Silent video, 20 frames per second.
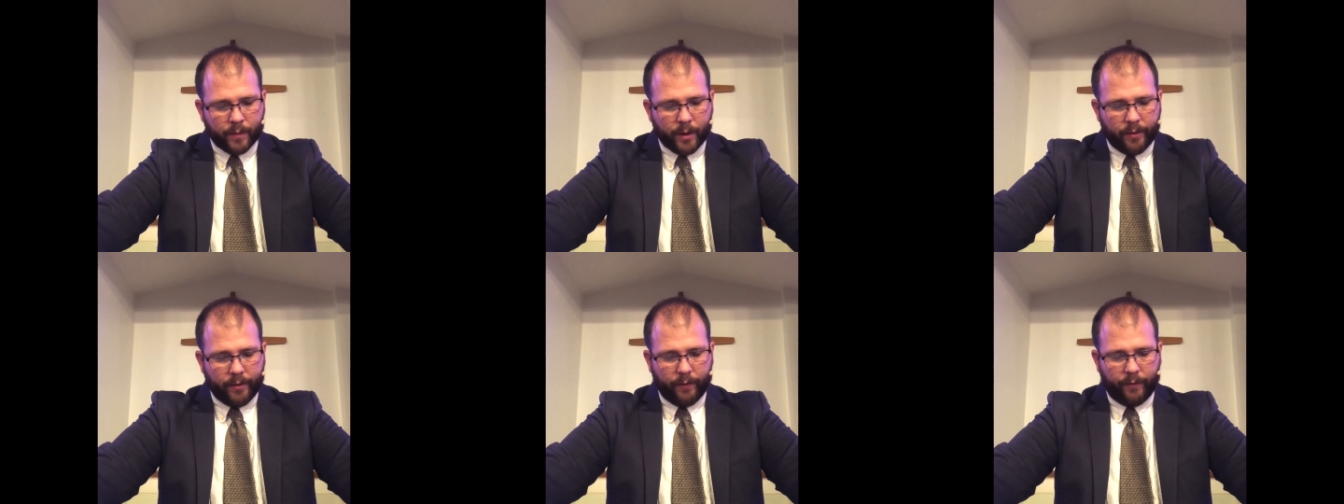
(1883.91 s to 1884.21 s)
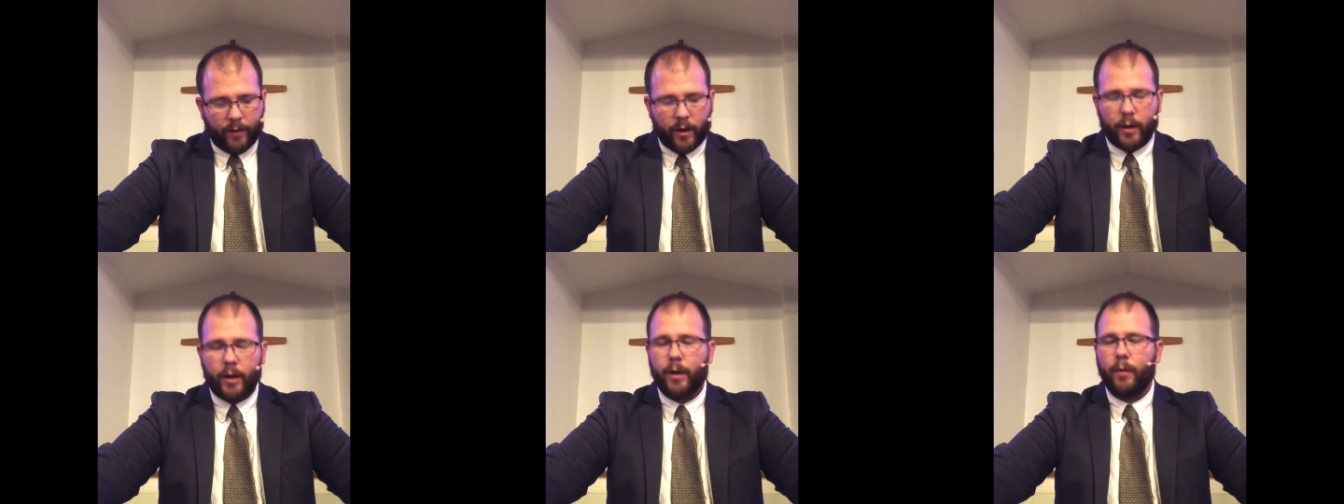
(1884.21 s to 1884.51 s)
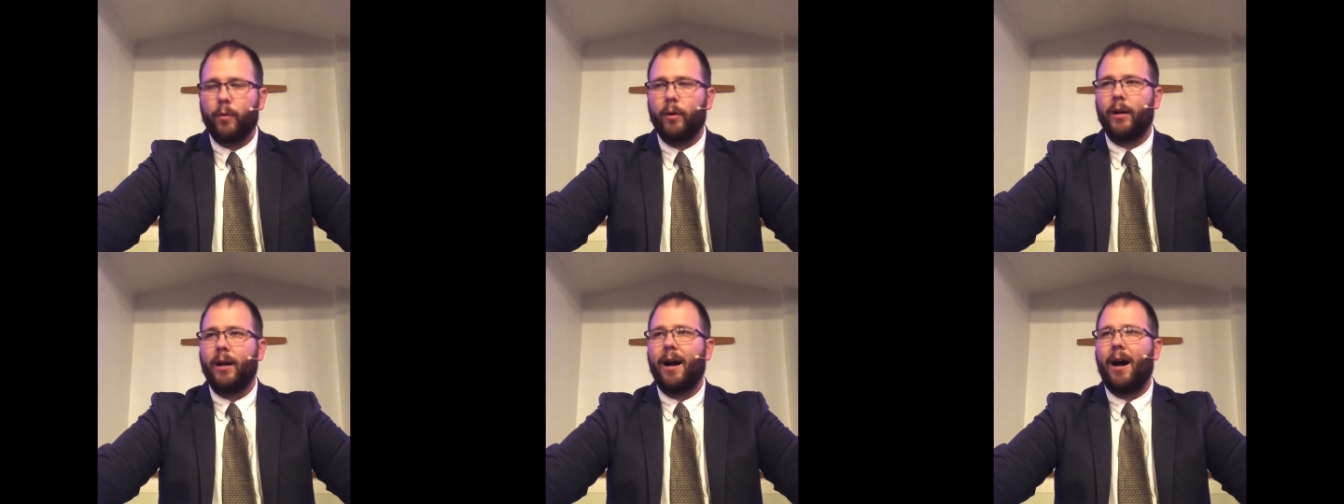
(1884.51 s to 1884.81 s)
the very
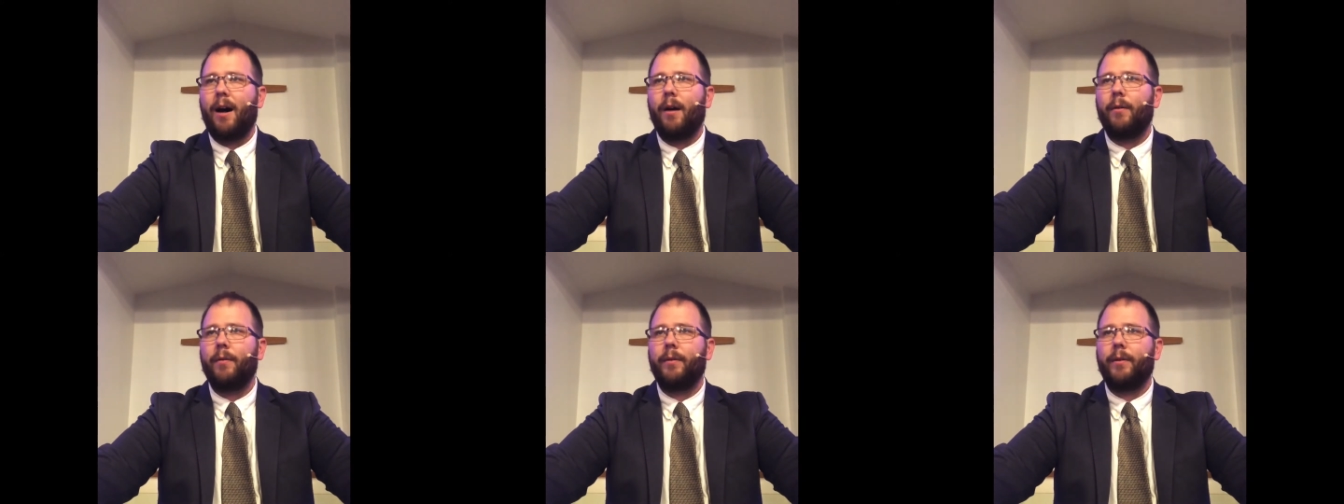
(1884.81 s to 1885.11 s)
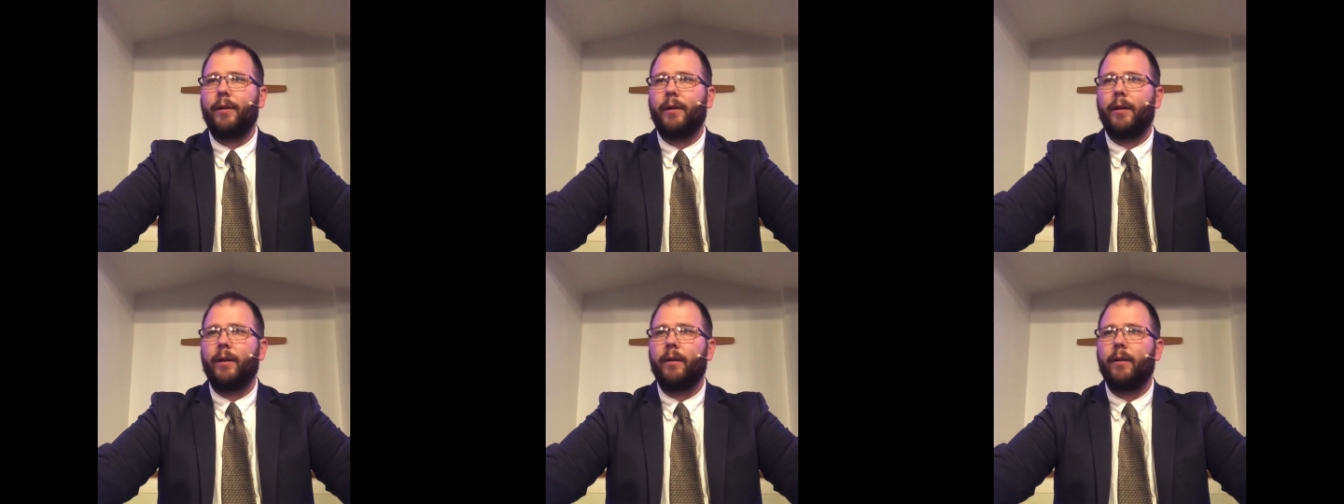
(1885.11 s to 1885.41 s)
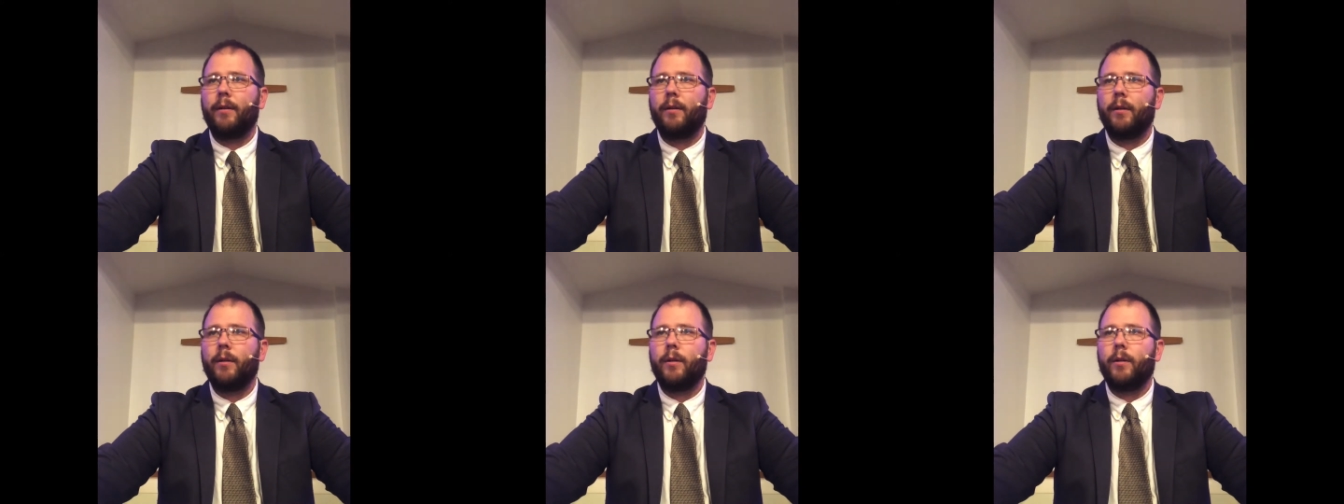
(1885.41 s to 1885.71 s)
reality
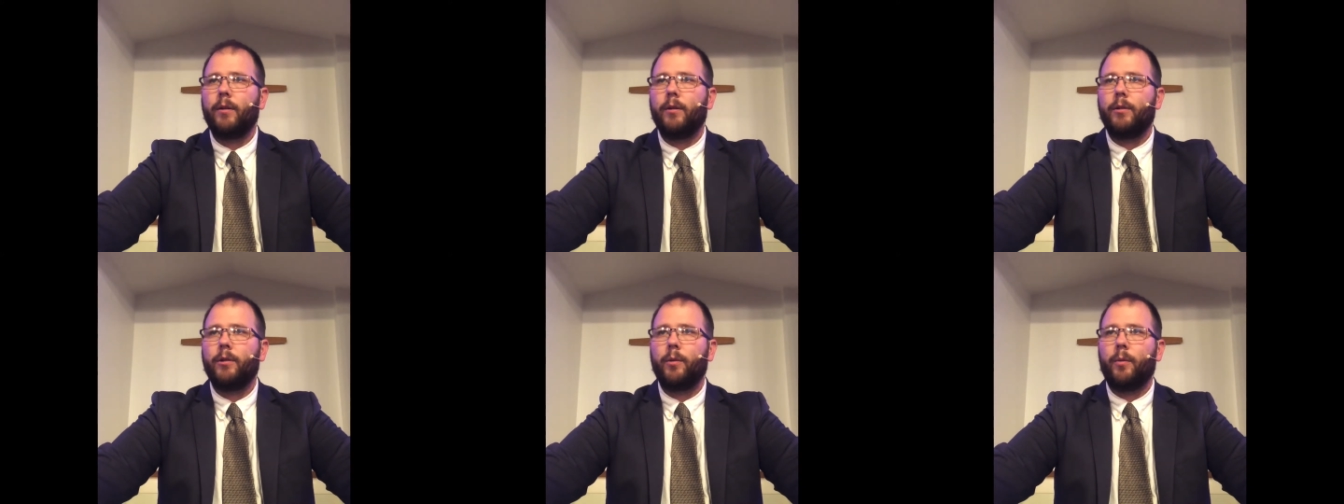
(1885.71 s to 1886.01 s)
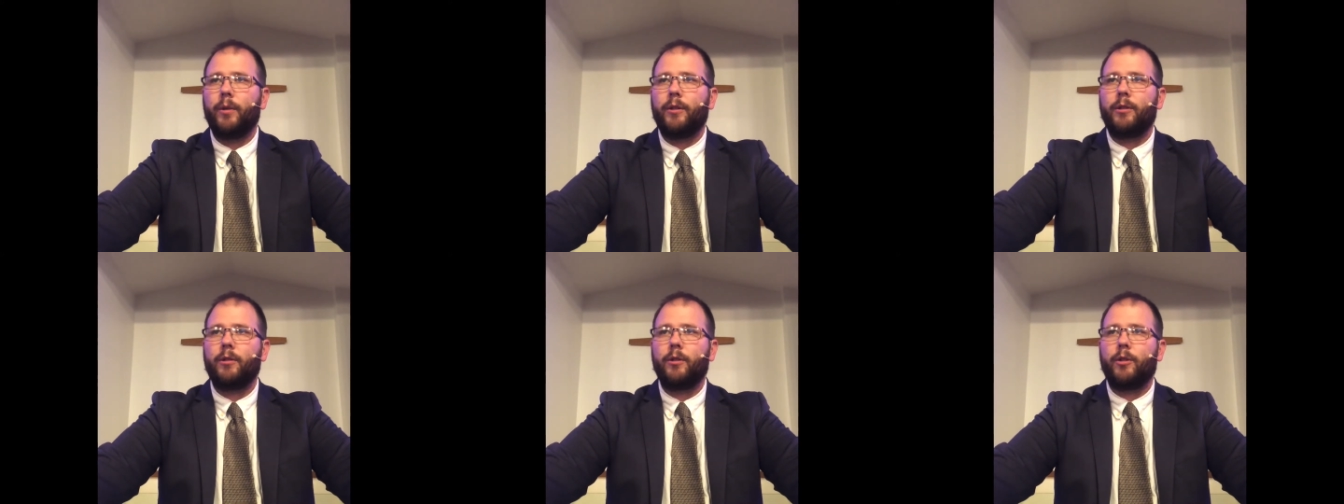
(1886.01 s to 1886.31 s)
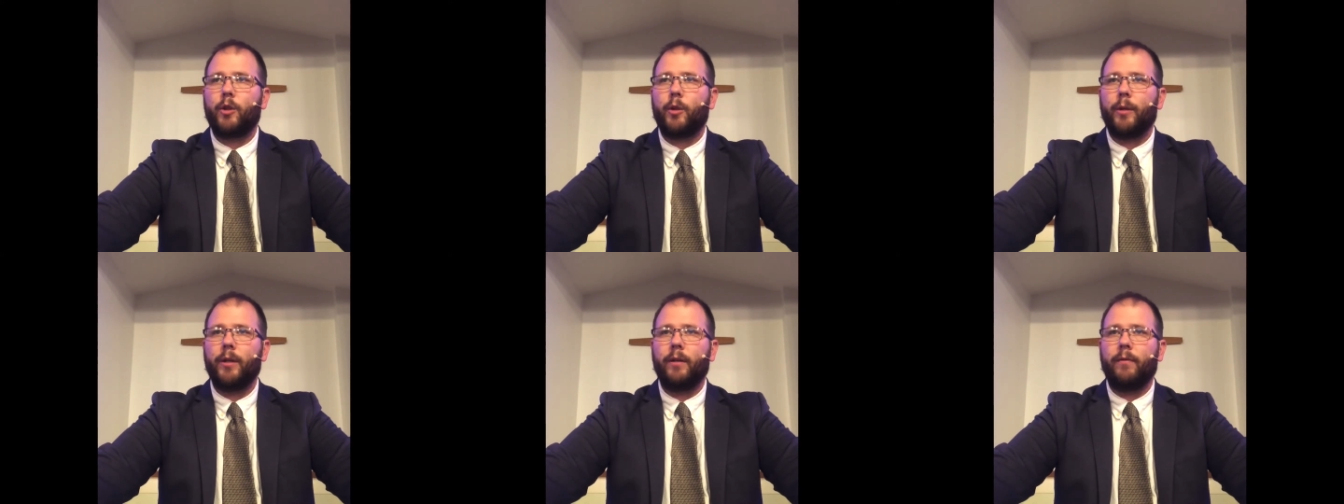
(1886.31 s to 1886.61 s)
to which the
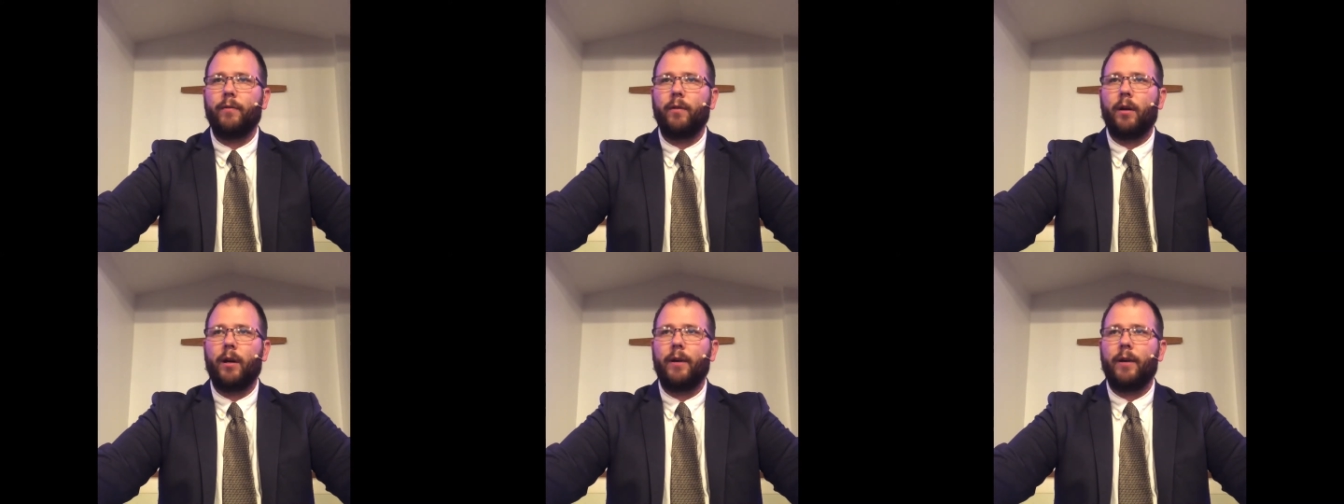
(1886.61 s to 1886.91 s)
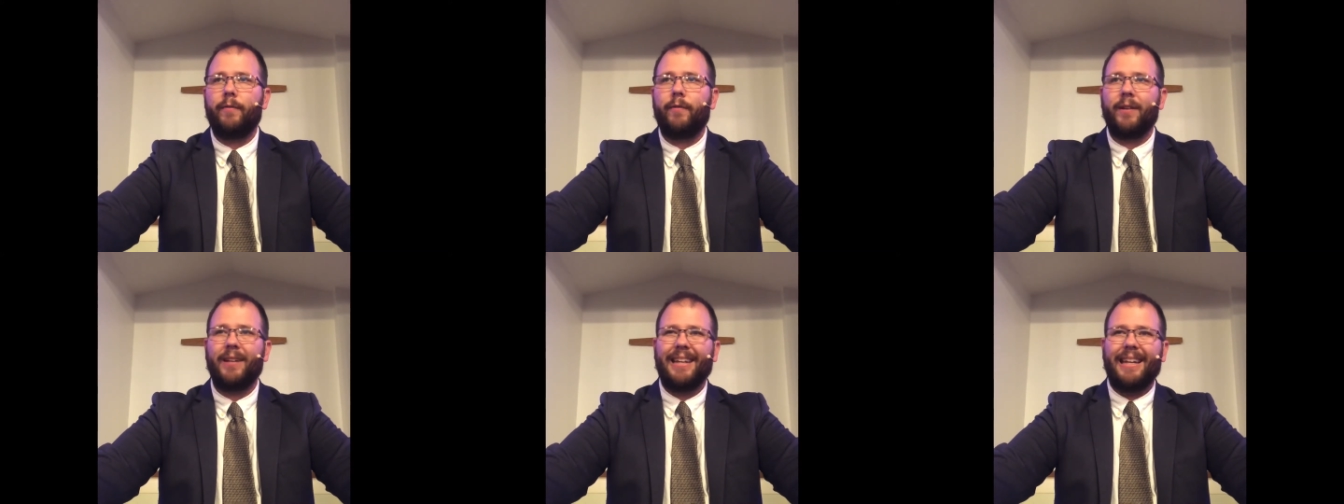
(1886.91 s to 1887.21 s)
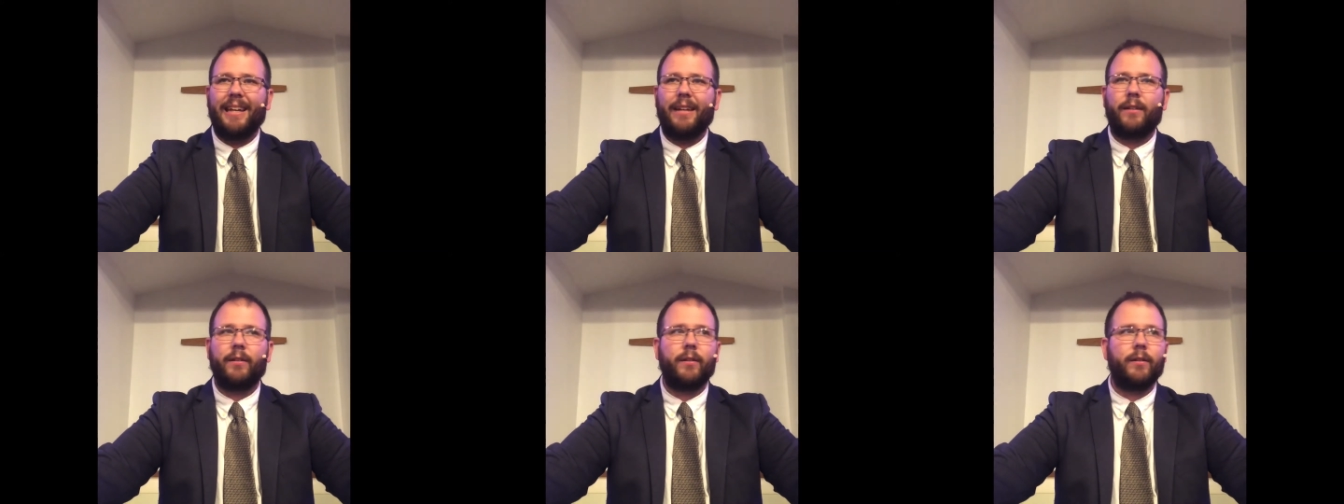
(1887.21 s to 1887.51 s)
tree of life in
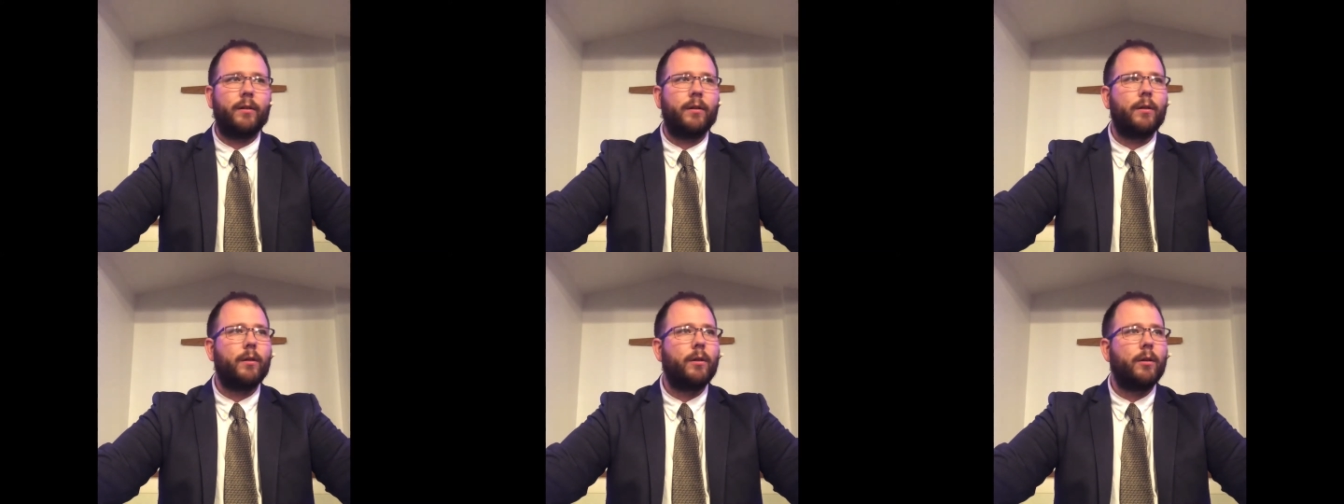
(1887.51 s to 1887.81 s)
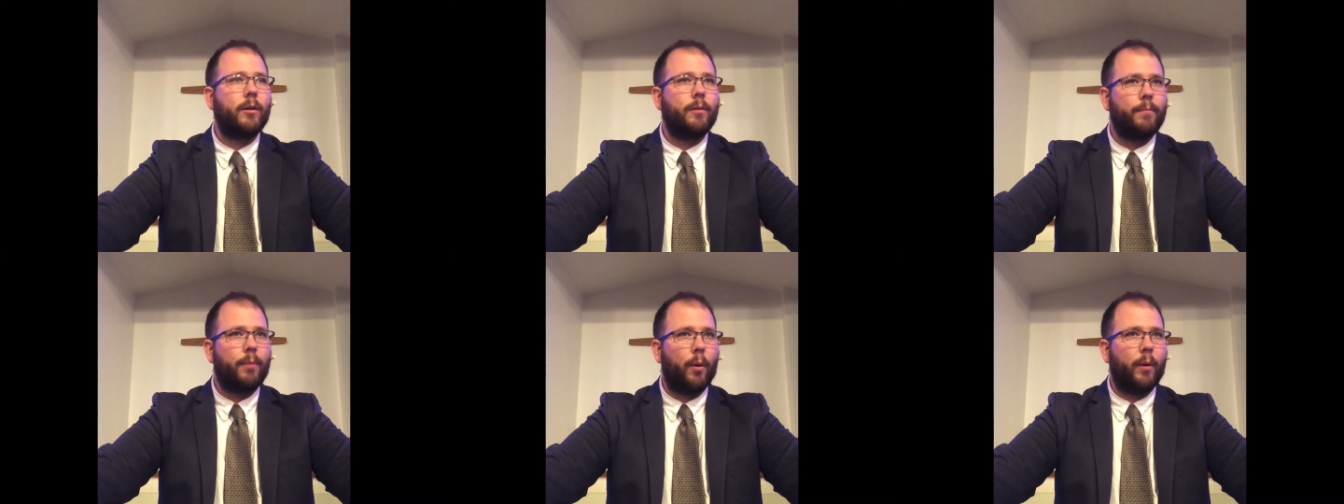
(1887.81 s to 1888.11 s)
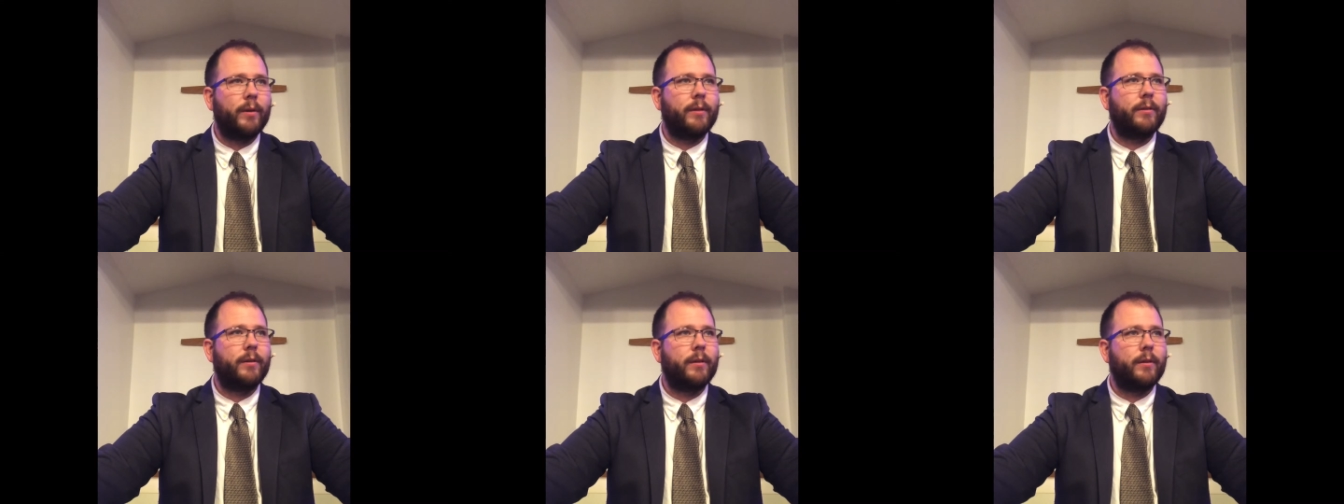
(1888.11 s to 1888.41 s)
Eden
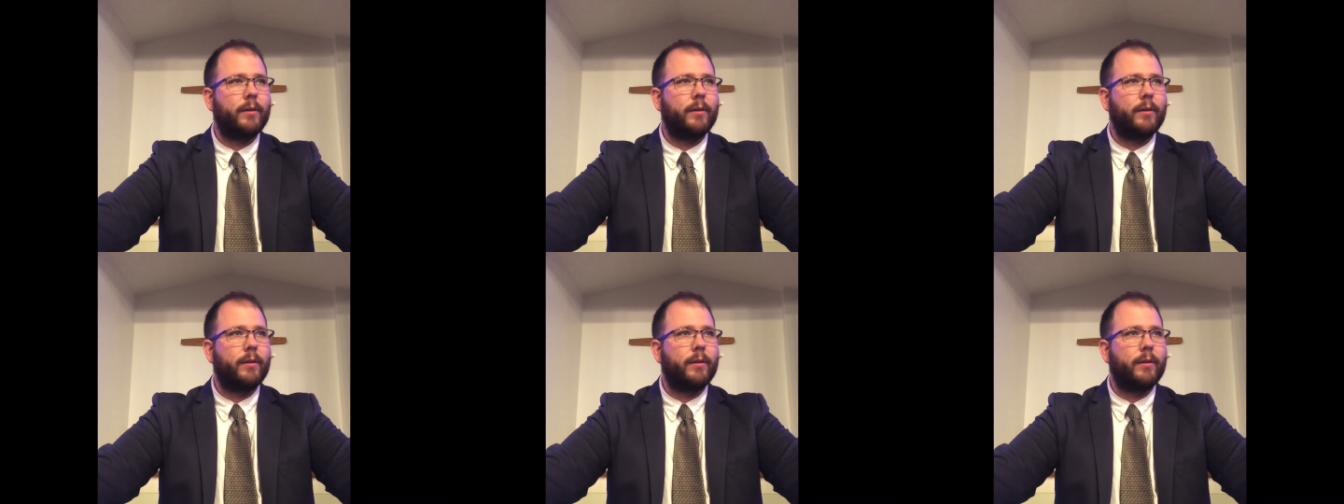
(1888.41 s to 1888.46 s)
pointed.